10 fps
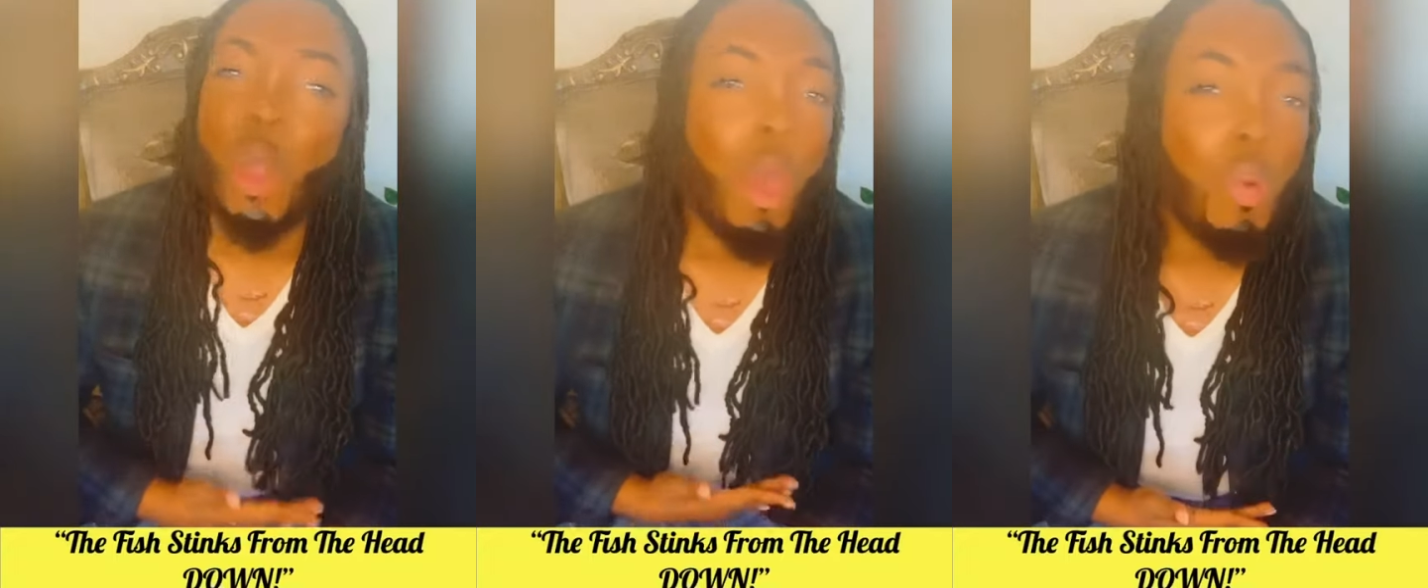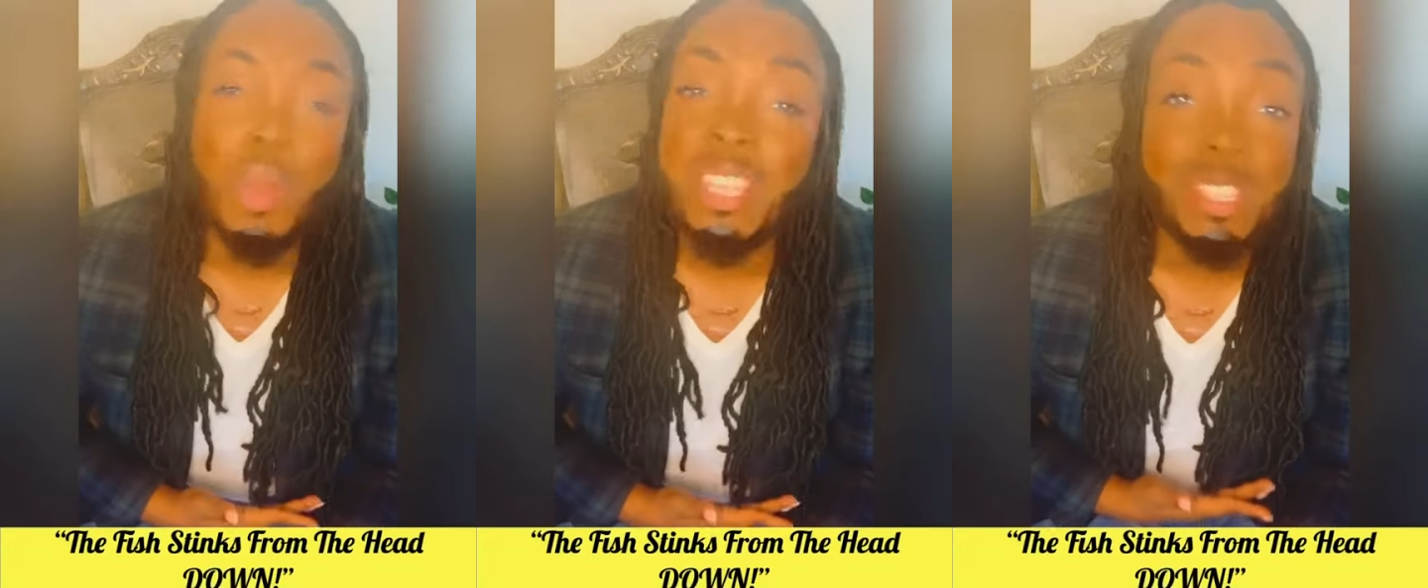
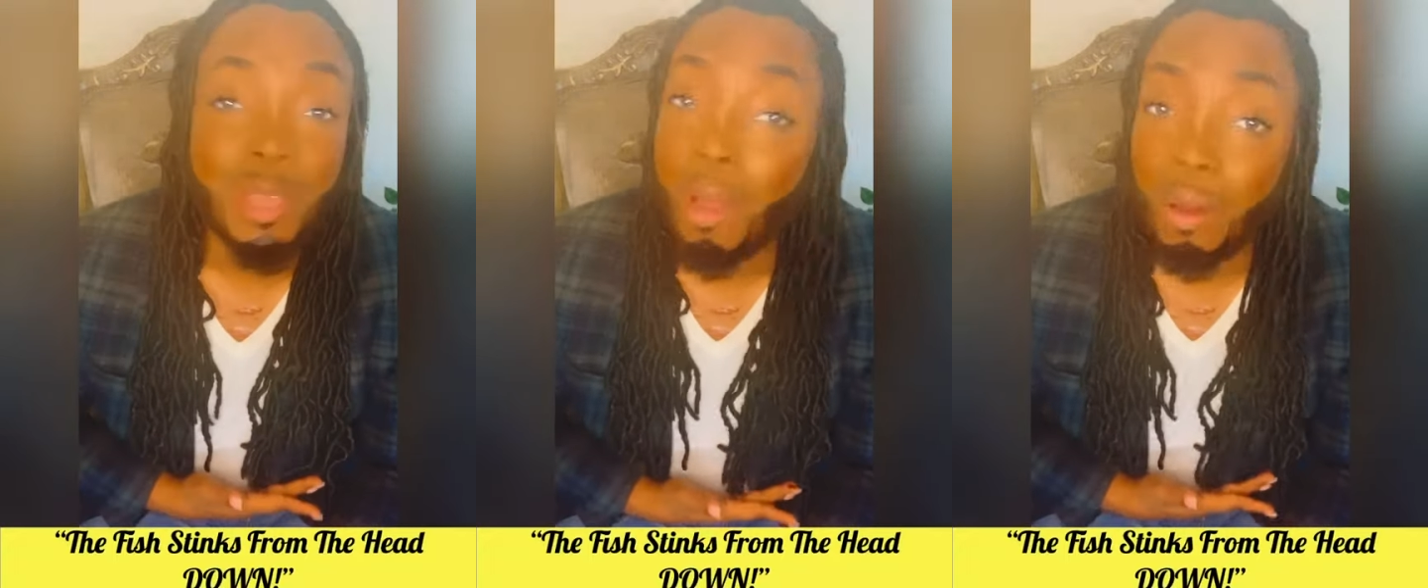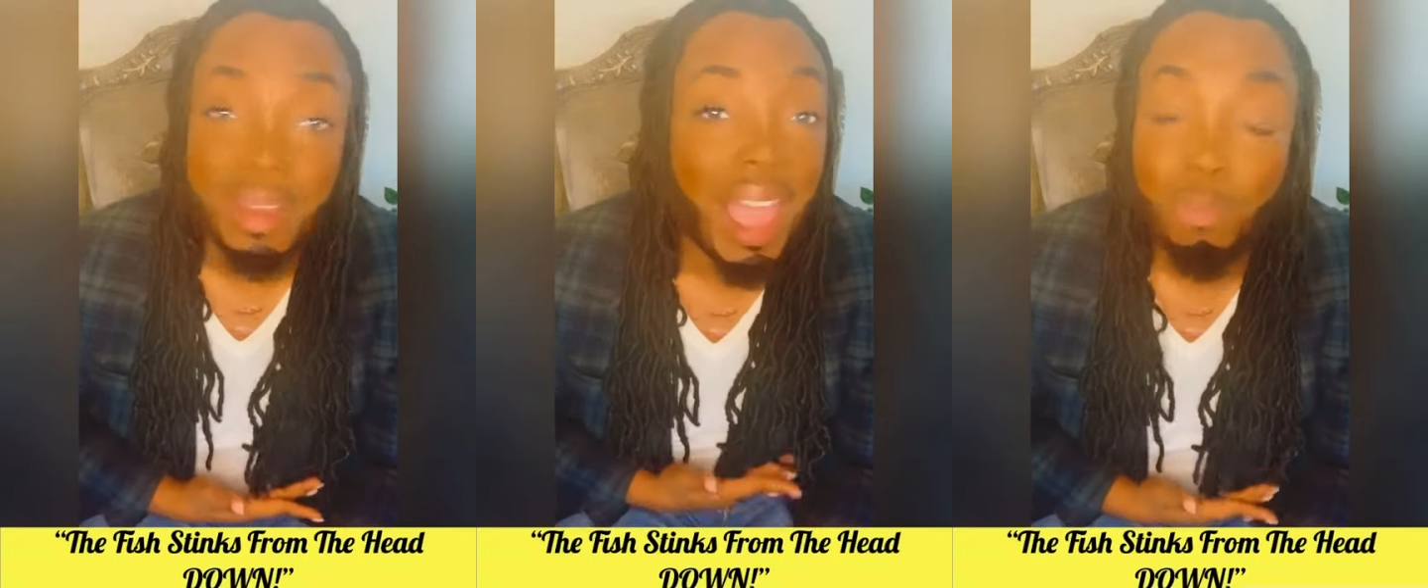always
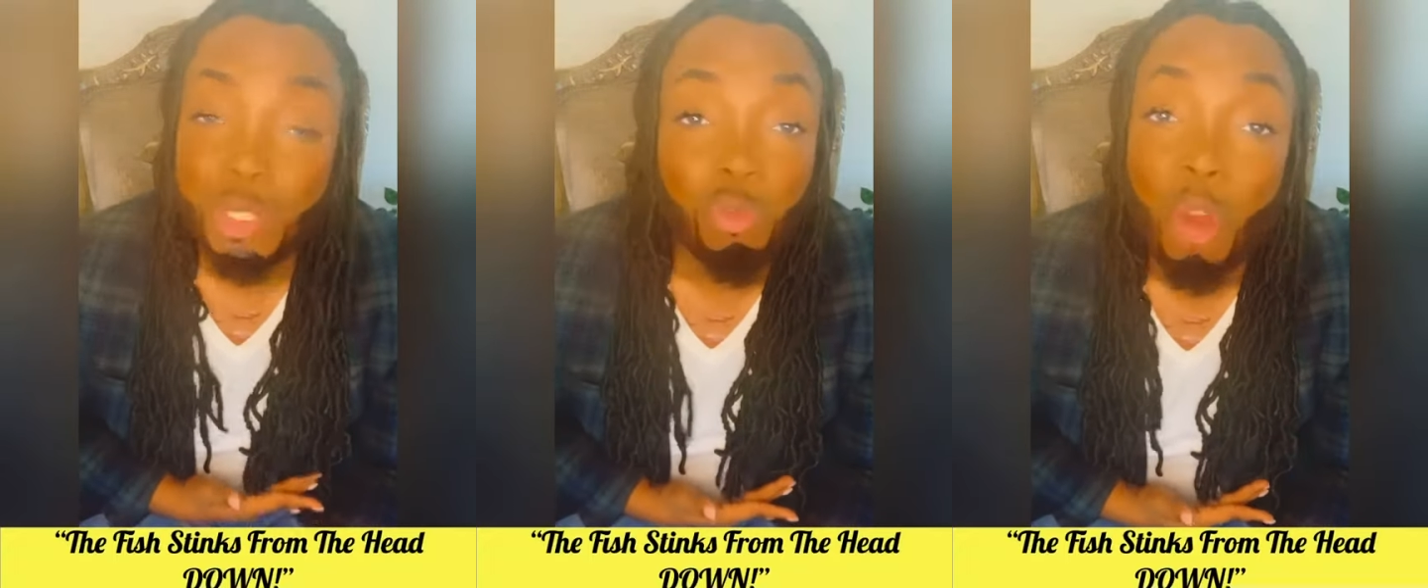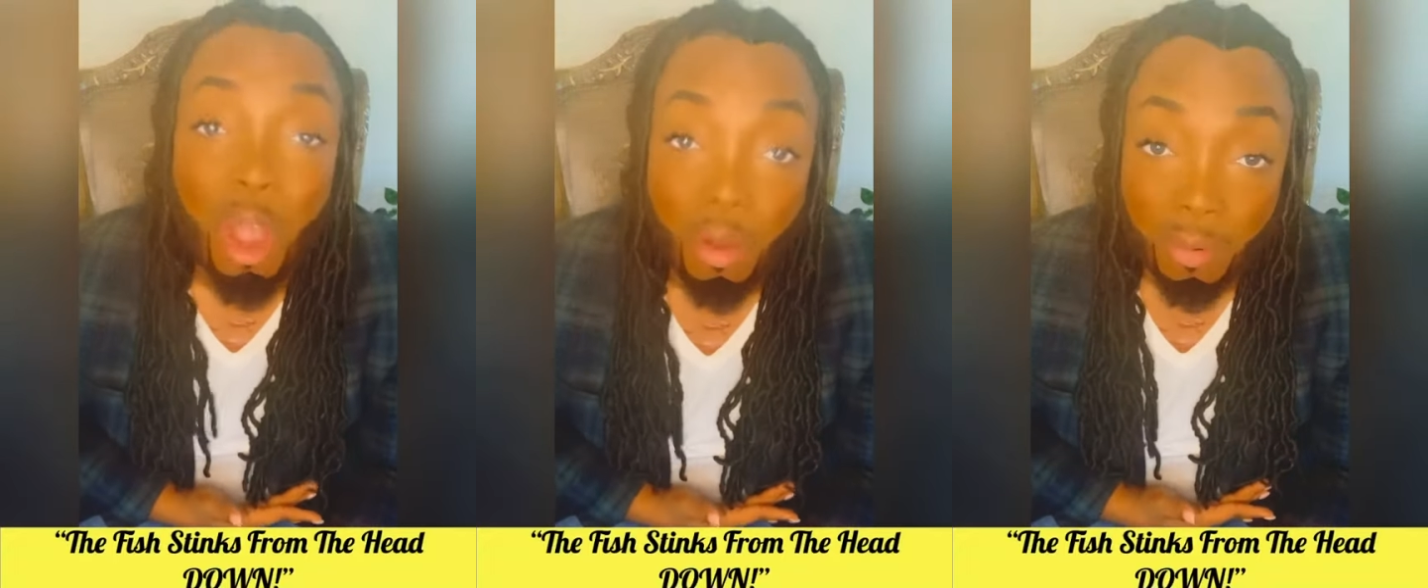taught I was
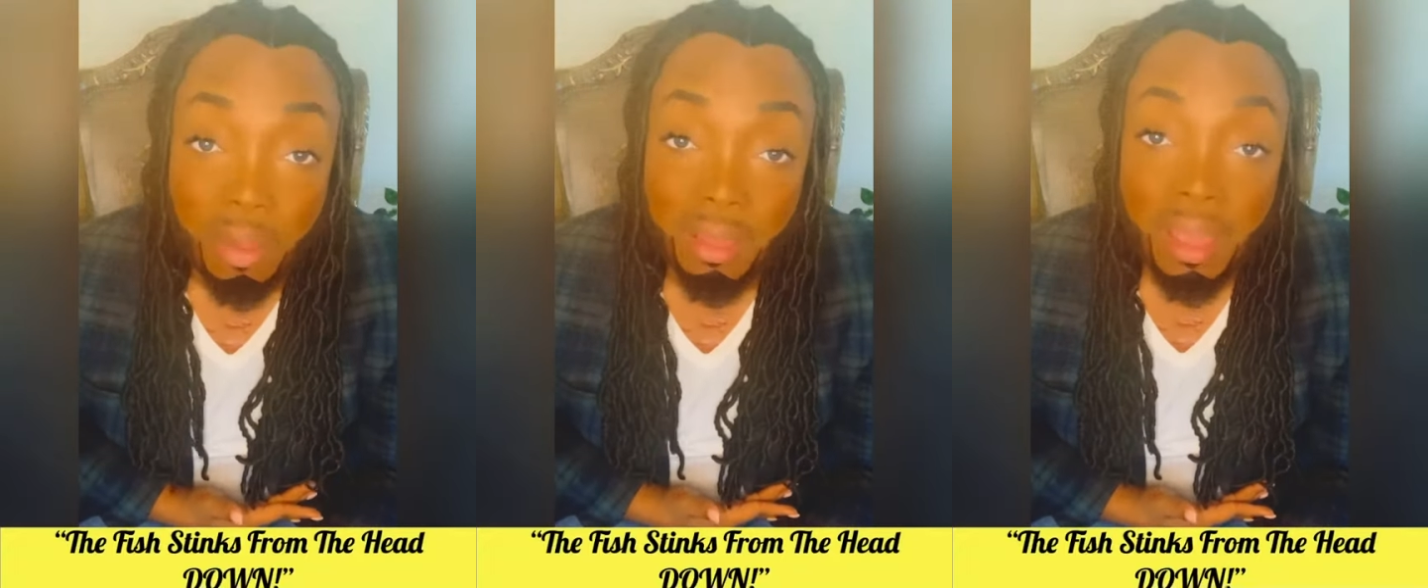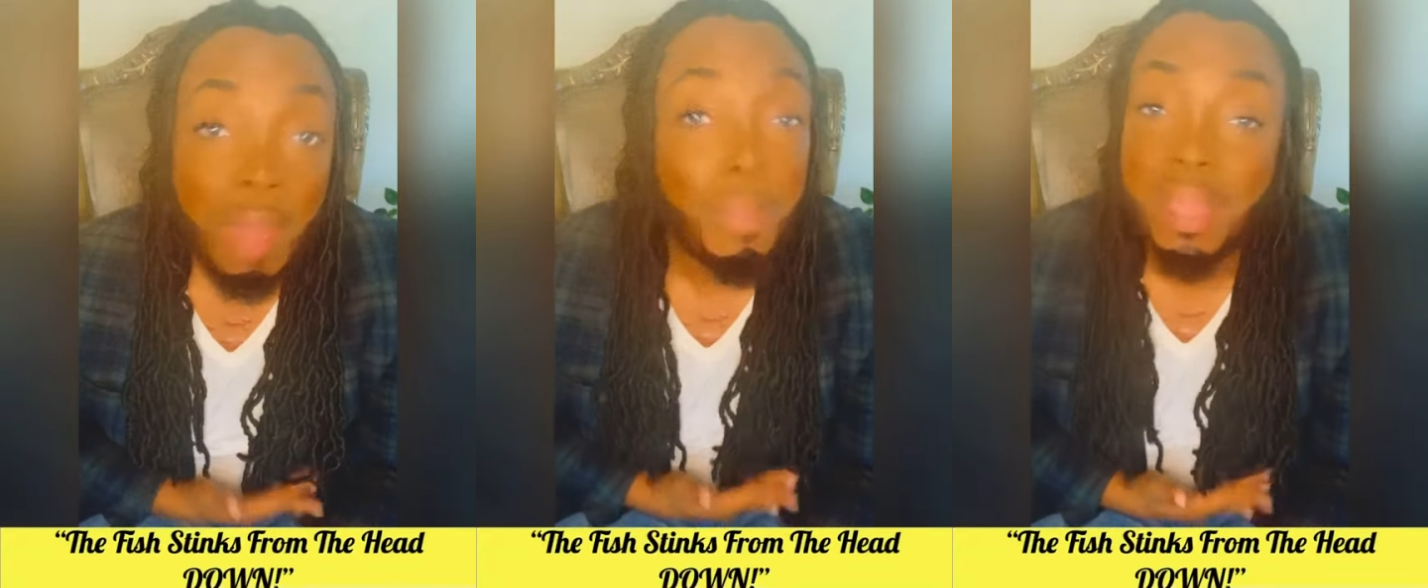wrong
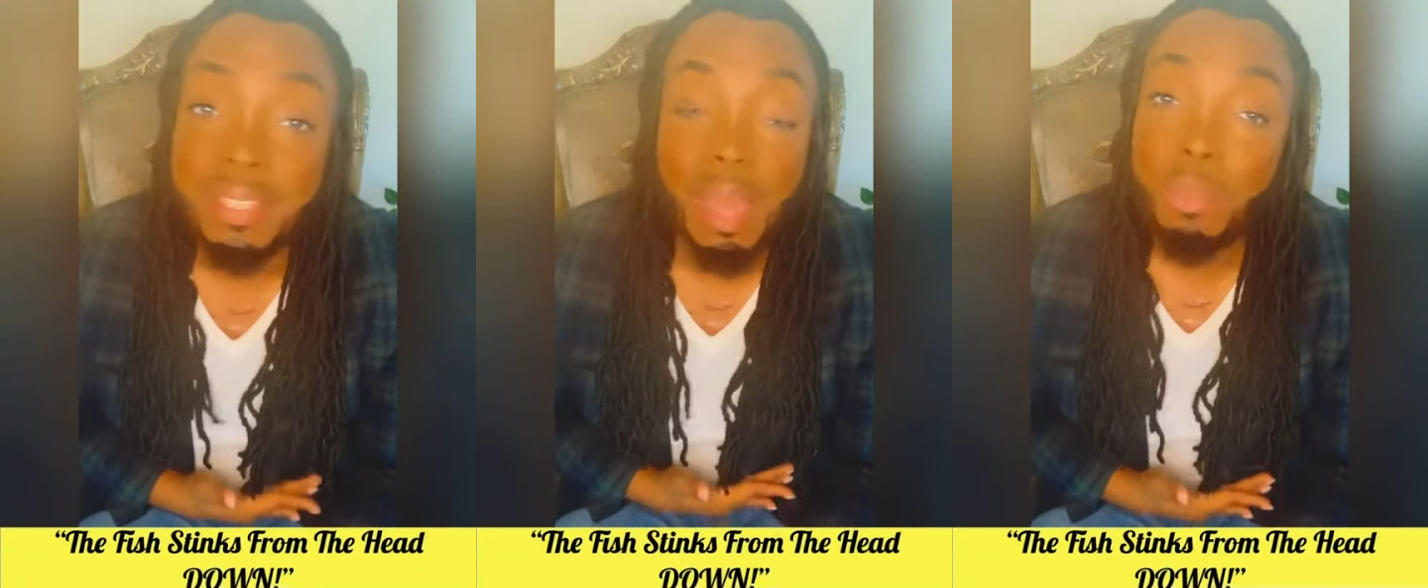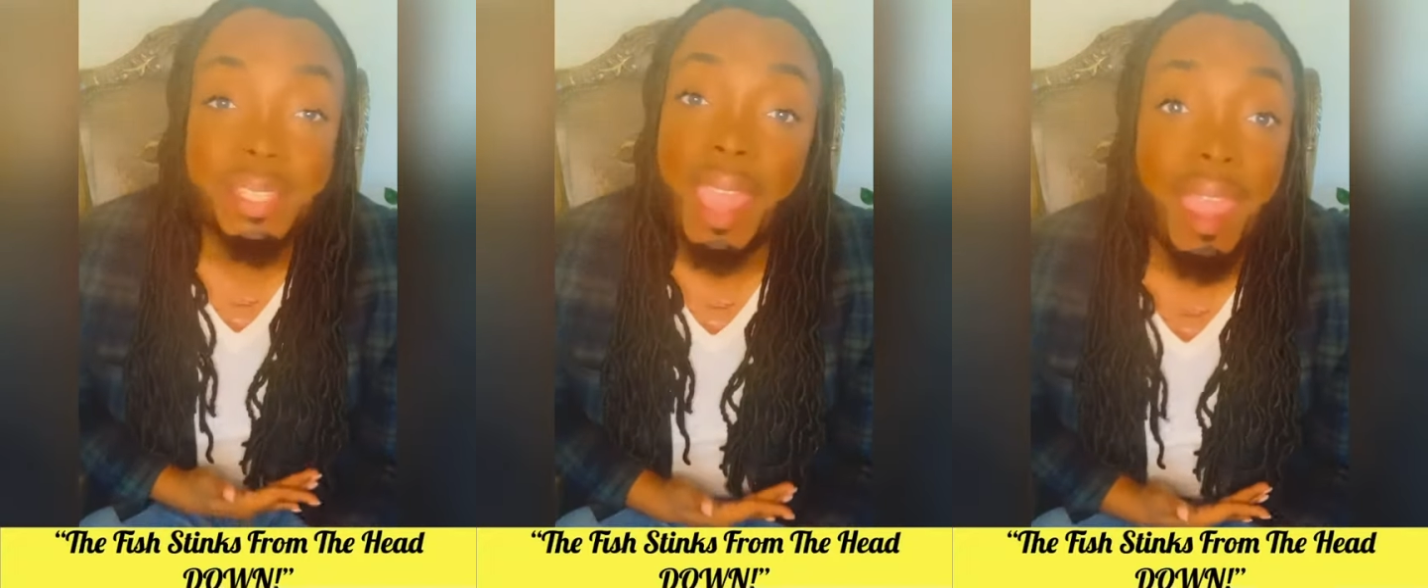because I
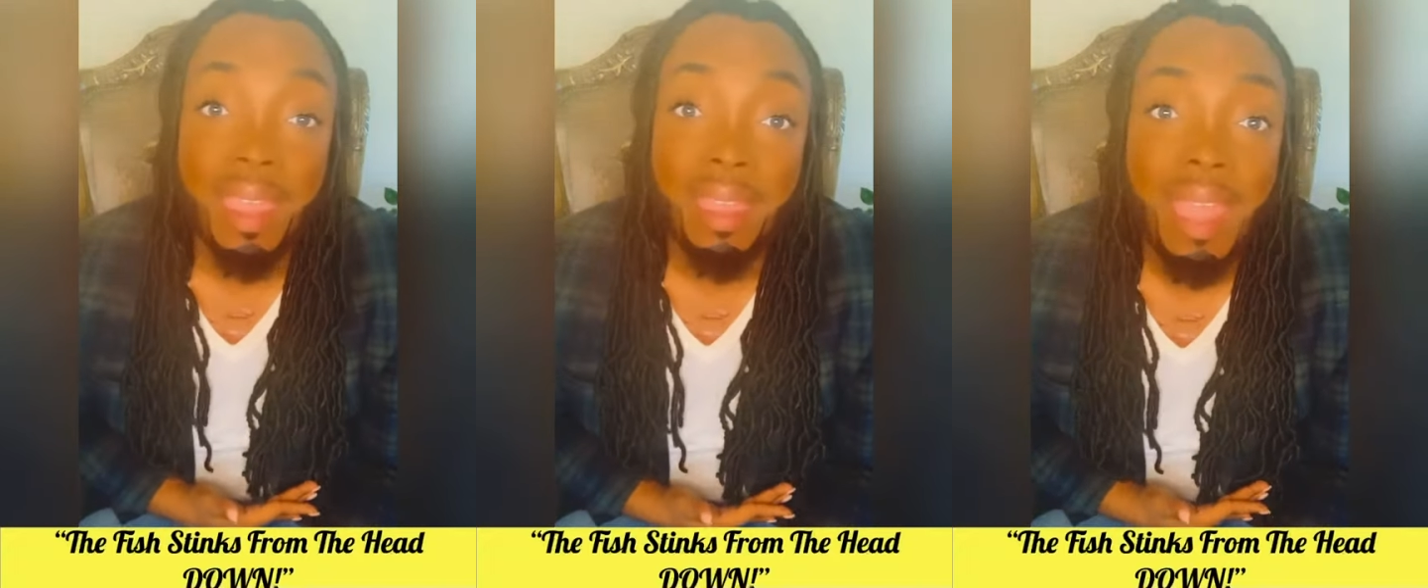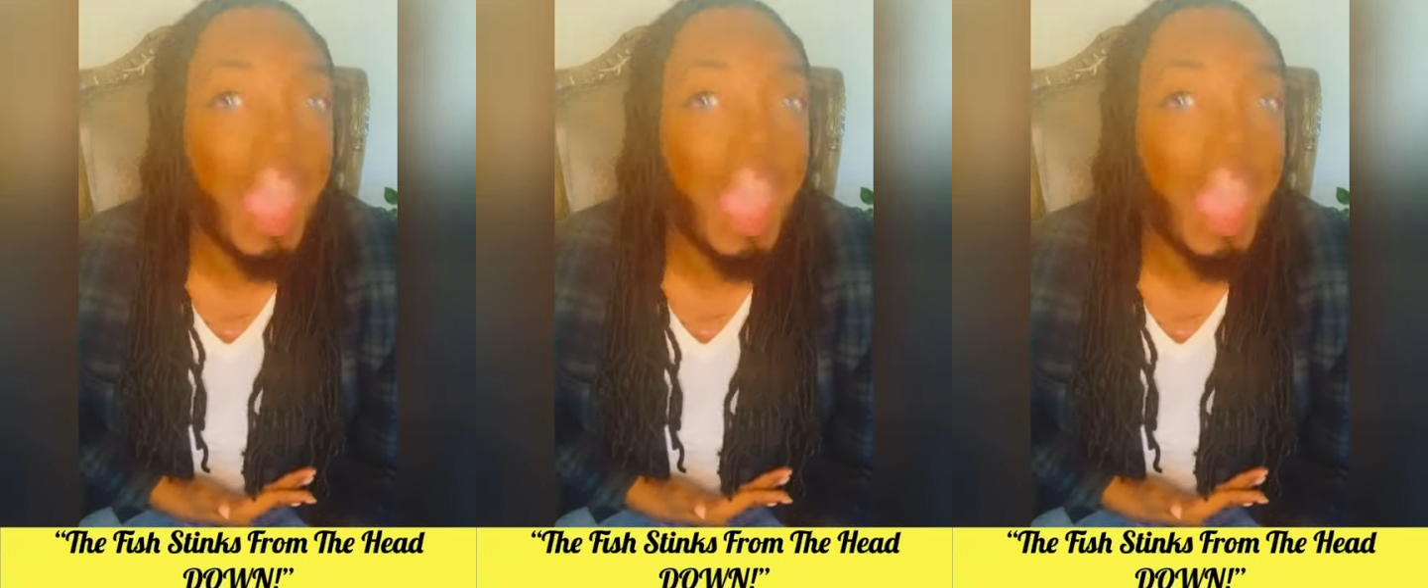was gay.